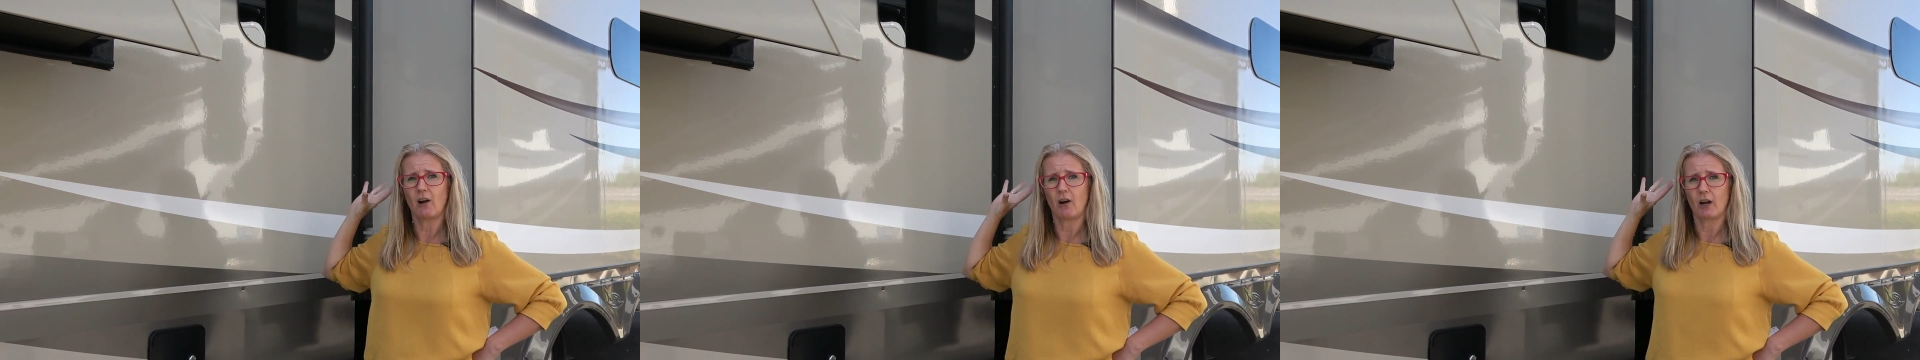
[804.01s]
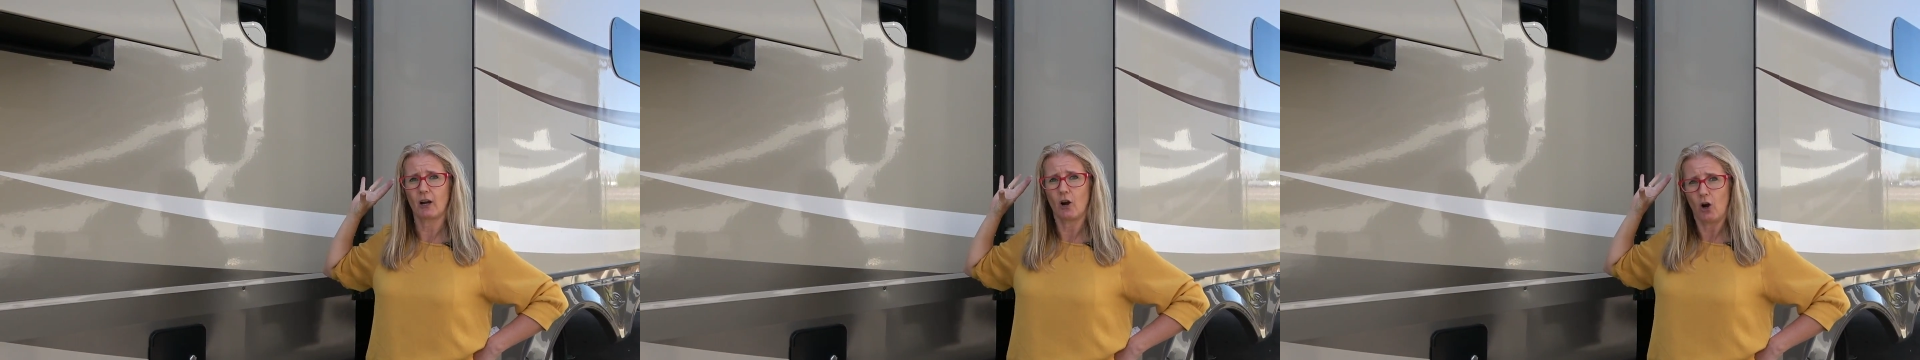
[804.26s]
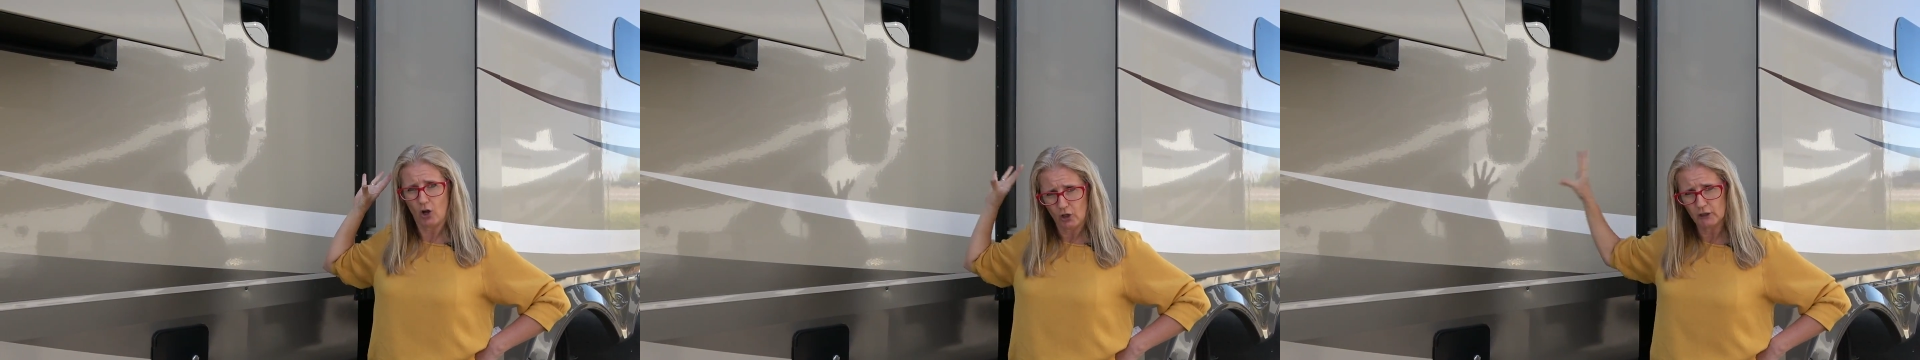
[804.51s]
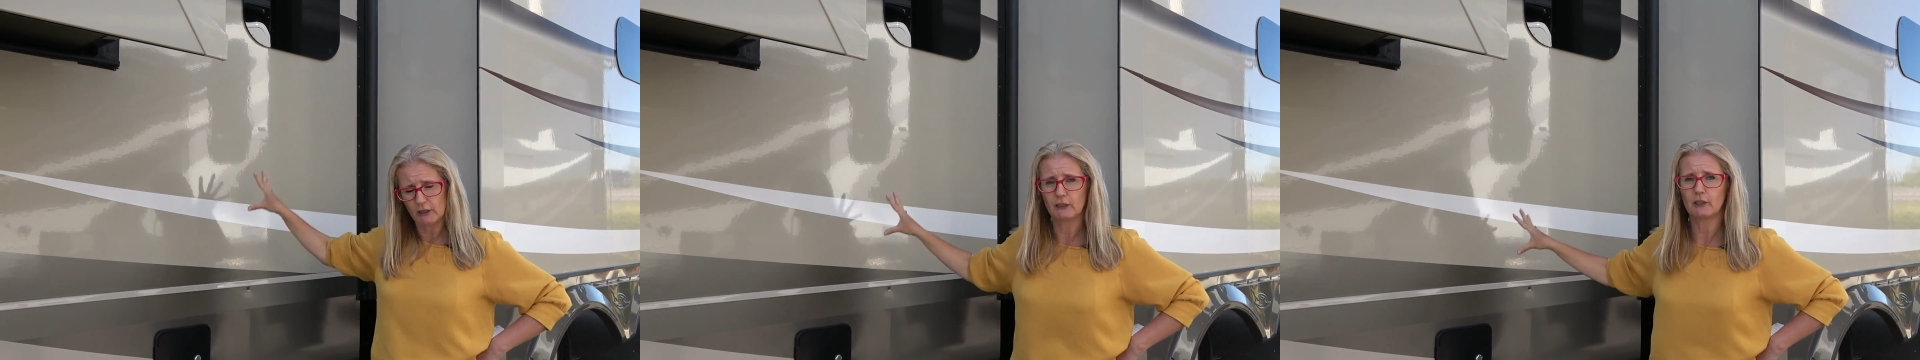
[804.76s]
are
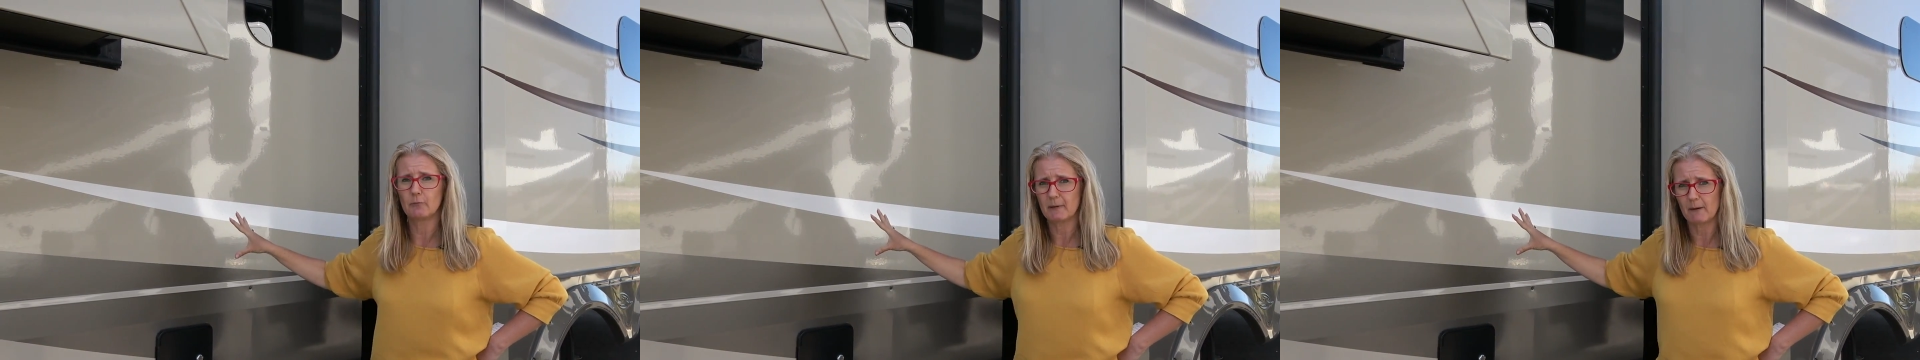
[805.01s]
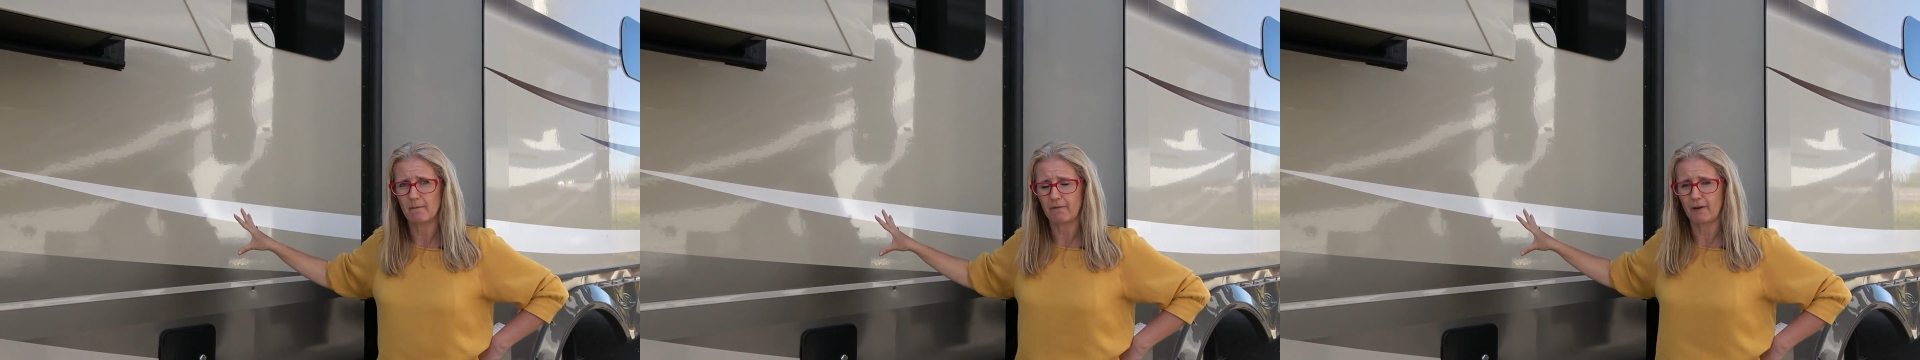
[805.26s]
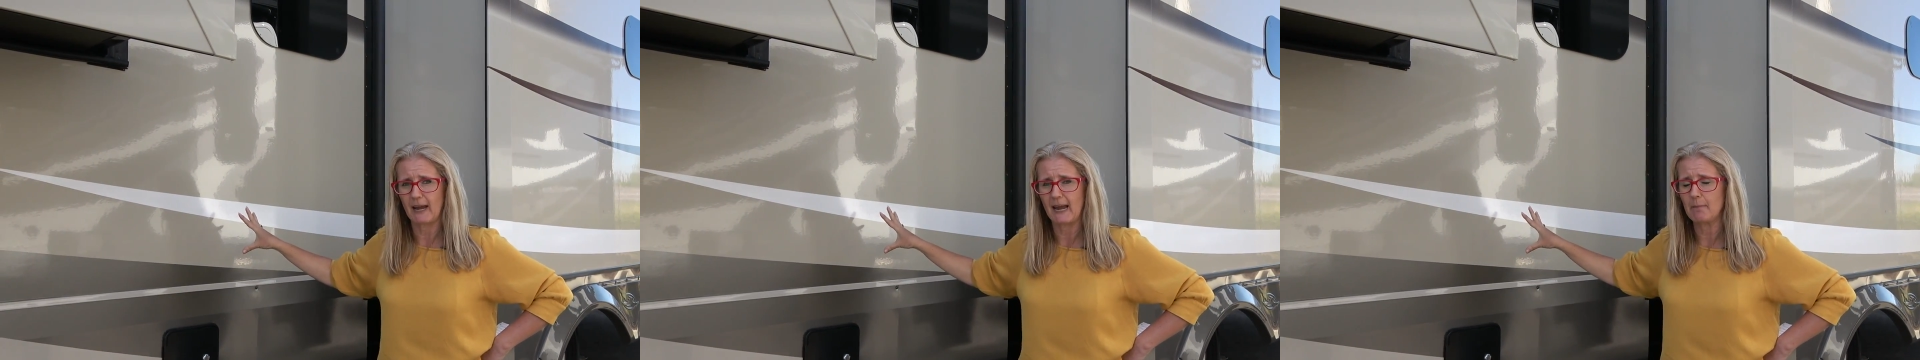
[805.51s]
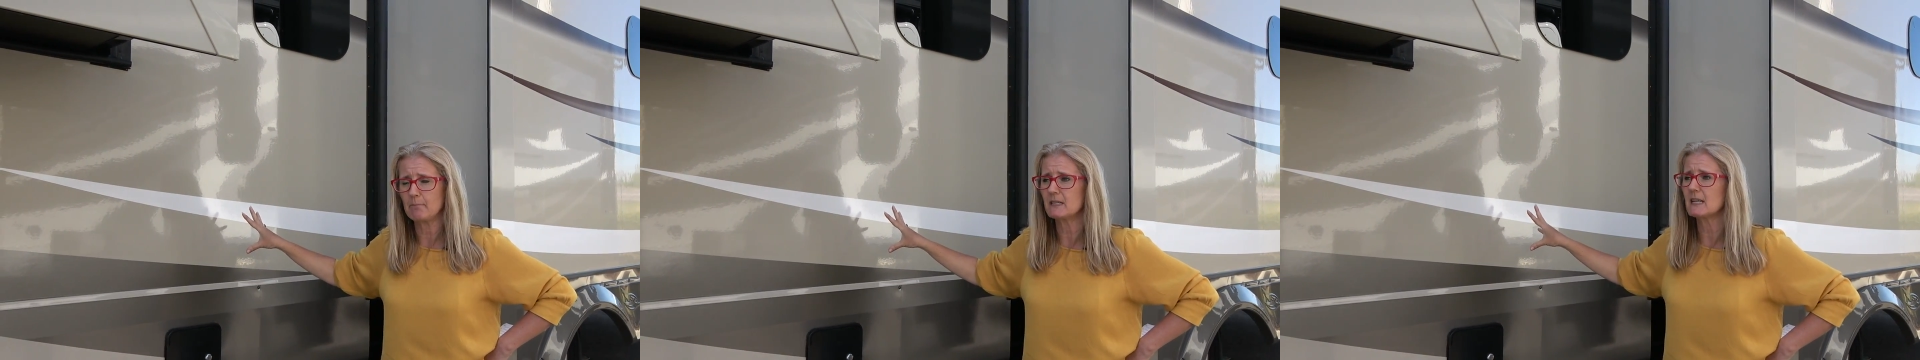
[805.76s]
all aluminum
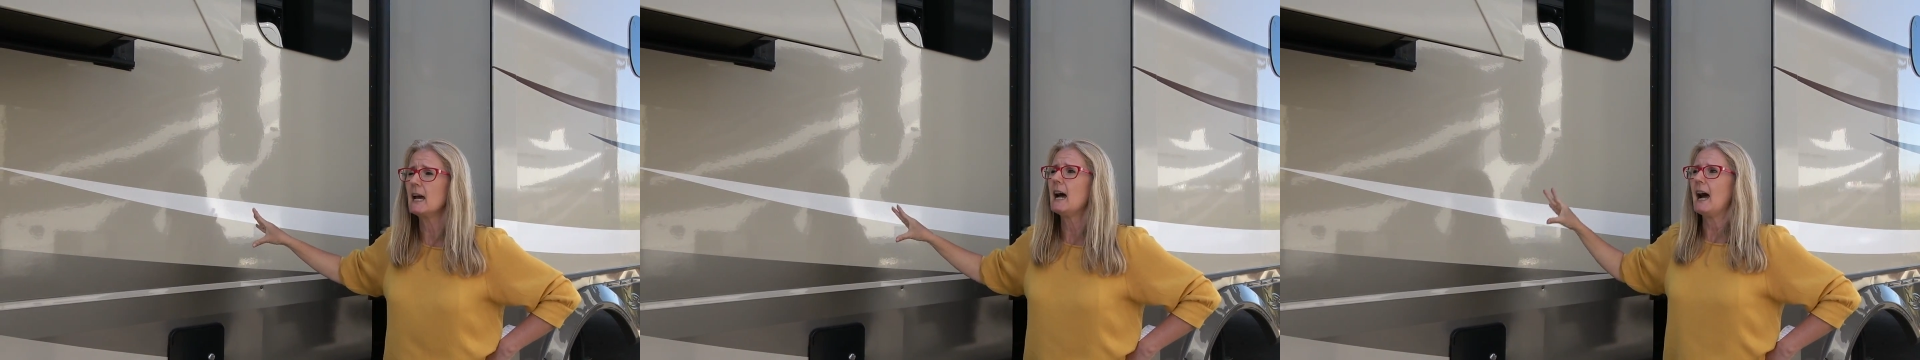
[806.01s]
framed.